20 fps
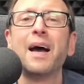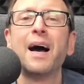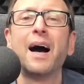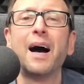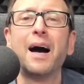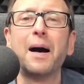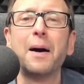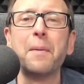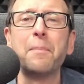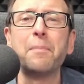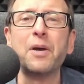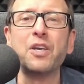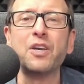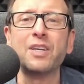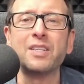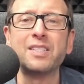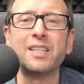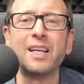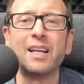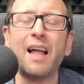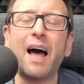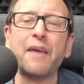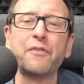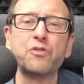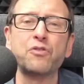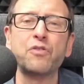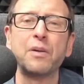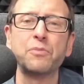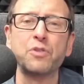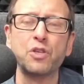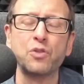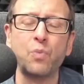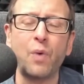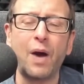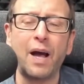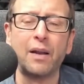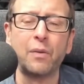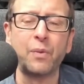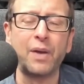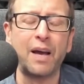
but you can see the live streams as well.